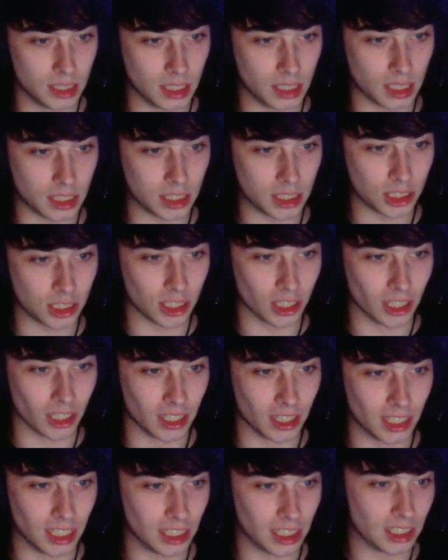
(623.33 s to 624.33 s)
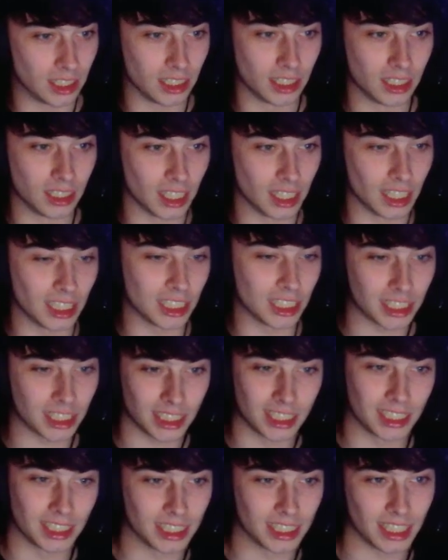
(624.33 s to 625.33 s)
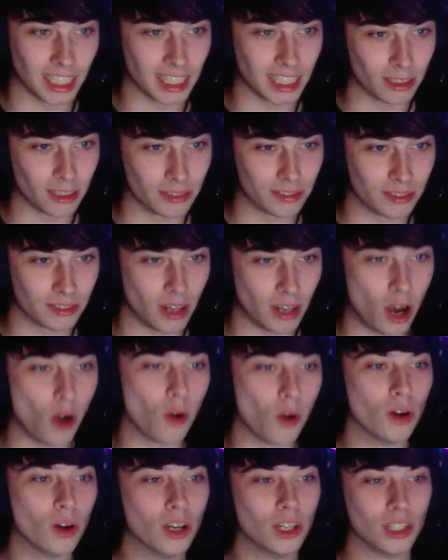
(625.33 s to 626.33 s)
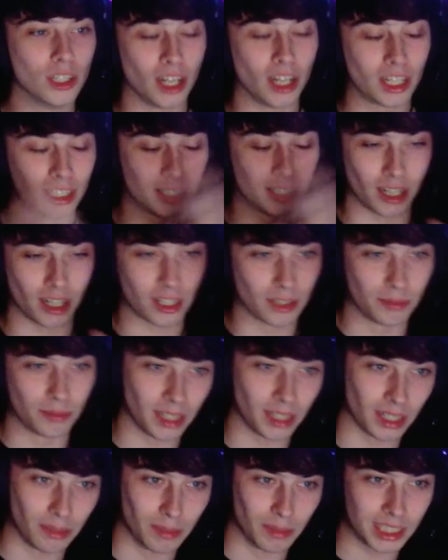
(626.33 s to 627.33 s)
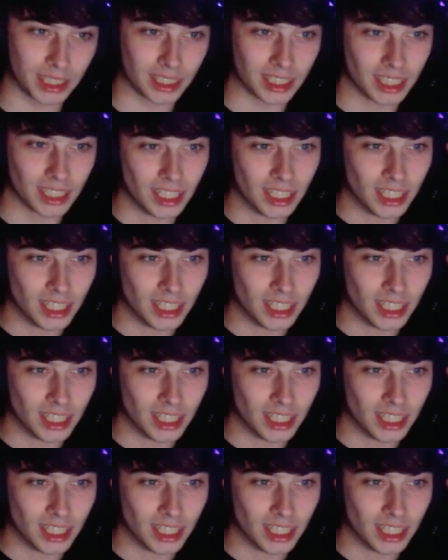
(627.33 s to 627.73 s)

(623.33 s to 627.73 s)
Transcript: Yes, sir. Did he just take that? Oh! I completely missed.